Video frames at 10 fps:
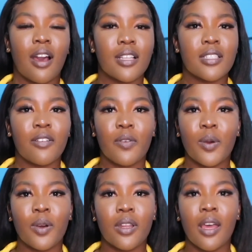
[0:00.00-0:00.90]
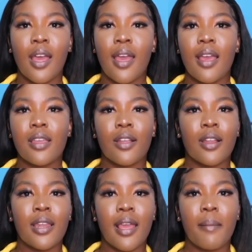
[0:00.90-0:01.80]
cost of good,
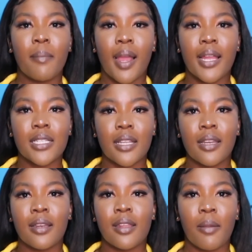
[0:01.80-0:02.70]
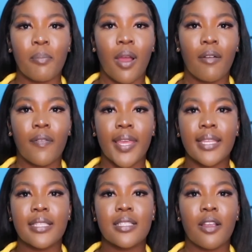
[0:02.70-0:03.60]
your net margin, your
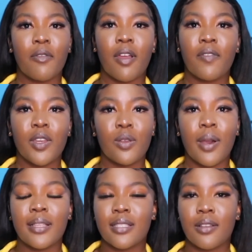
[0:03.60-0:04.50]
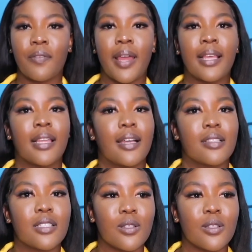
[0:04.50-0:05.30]
profits, your revenue and stuff like that.